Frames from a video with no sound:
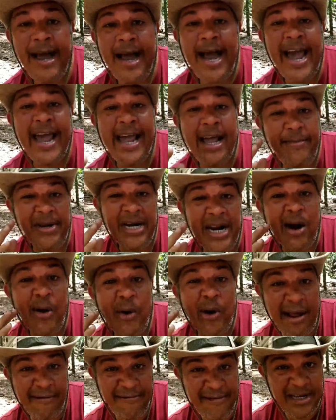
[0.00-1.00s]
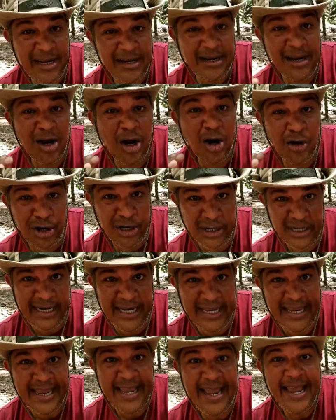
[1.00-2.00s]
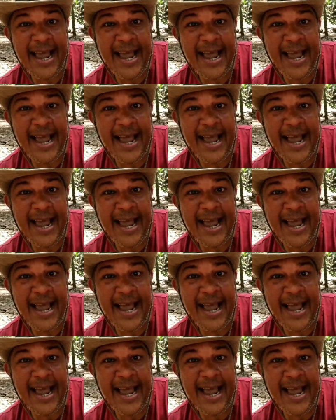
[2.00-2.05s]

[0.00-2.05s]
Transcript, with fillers: I am in Aravin currently,